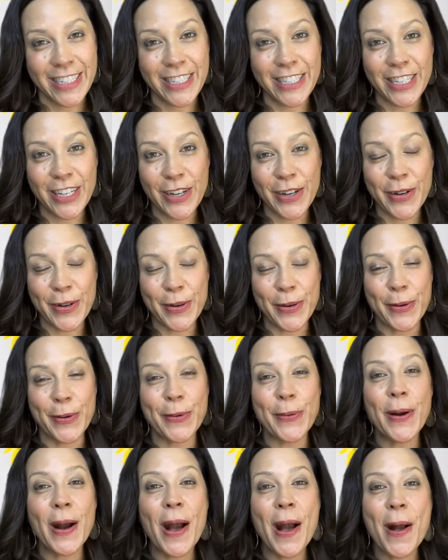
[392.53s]

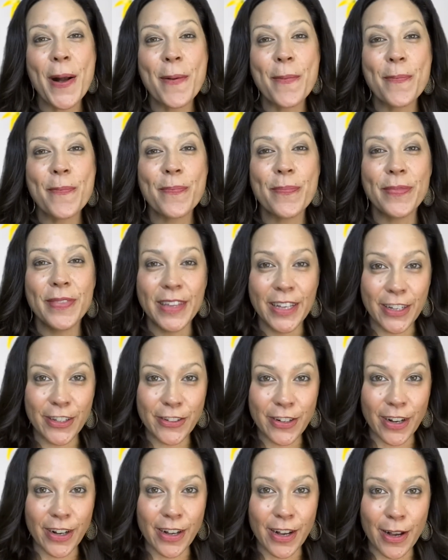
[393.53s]
So
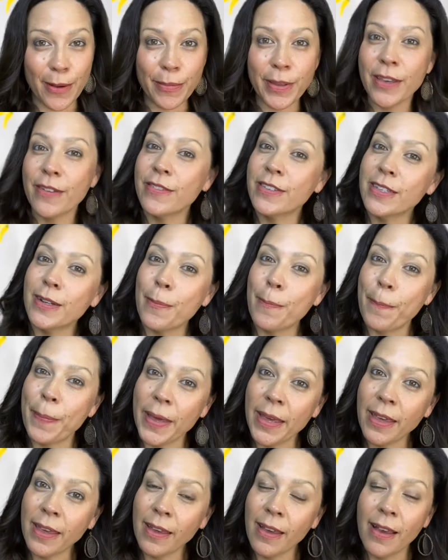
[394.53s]
niche.com gives it a
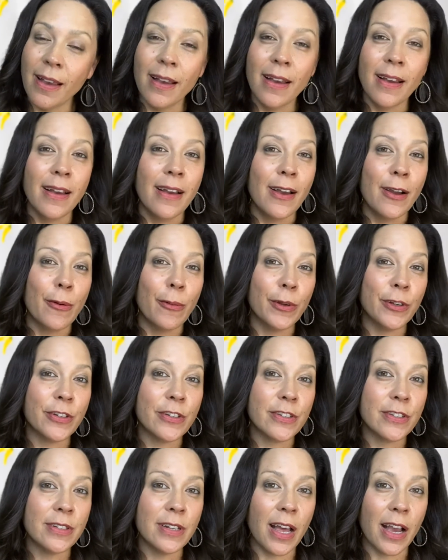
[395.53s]
B, which
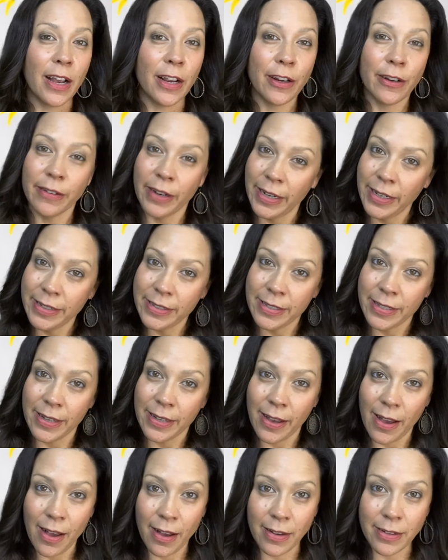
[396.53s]
is not great
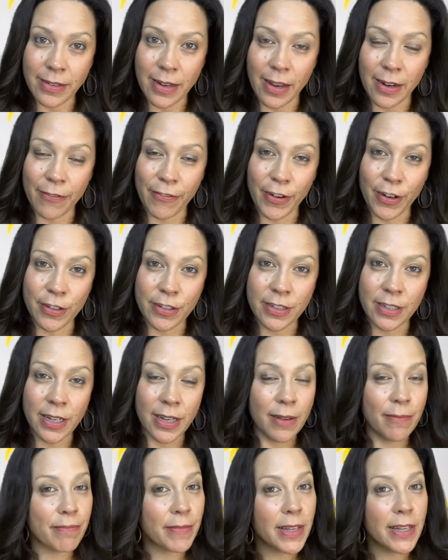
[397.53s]
on
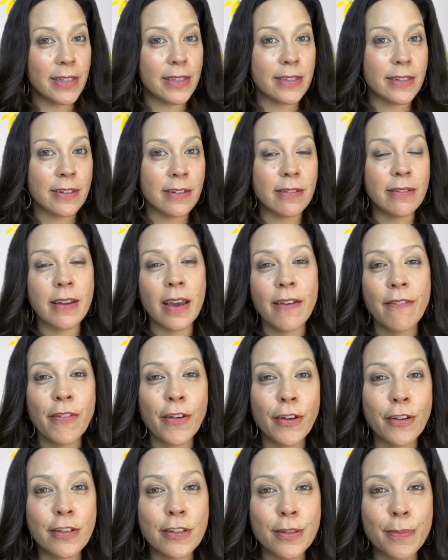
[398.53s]
diversity. It's still
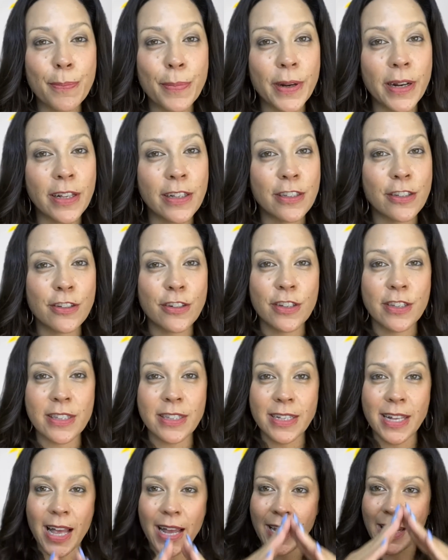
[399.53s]
diverse, but it's just
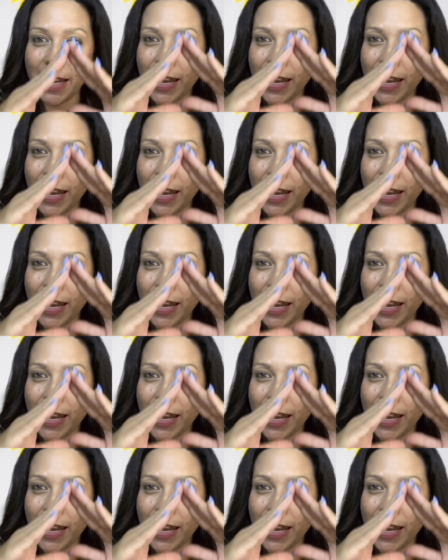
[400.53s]
not an